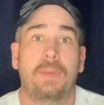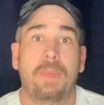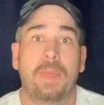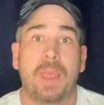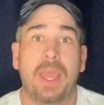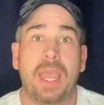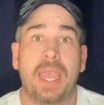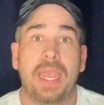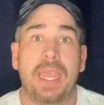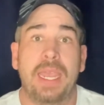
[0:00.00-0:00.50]

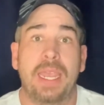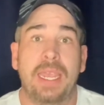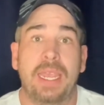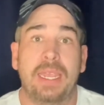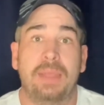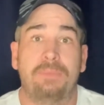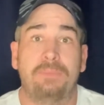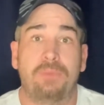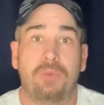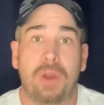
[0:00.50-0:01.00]
He
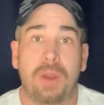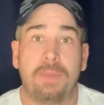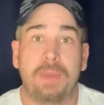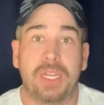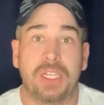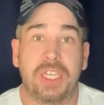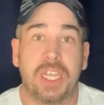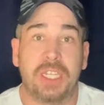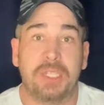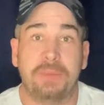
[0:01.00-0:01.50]
pretty
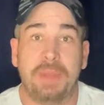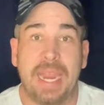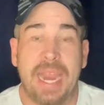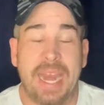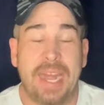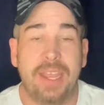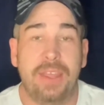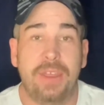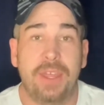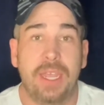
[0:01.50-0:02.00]
much gets me
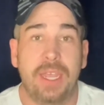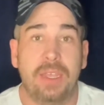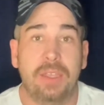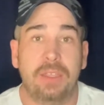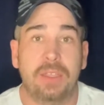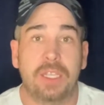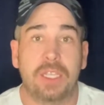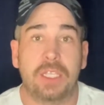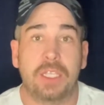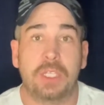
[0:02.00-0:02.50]
anything
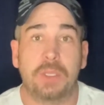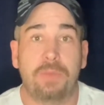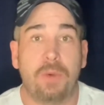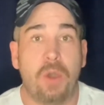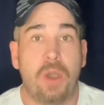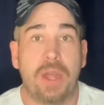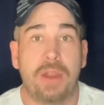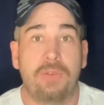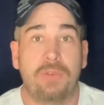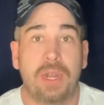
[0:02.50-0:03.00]
that's
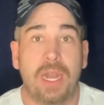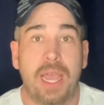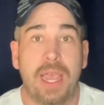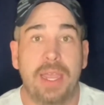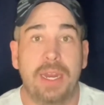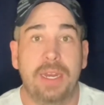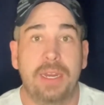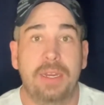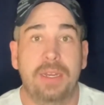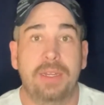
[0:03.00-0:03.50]
Spidey
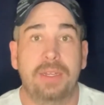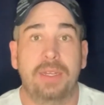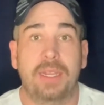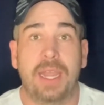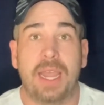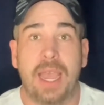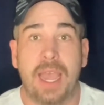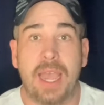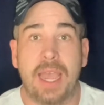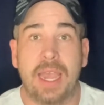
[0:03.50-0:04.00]
related
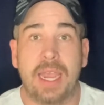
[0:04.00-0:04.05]
uh,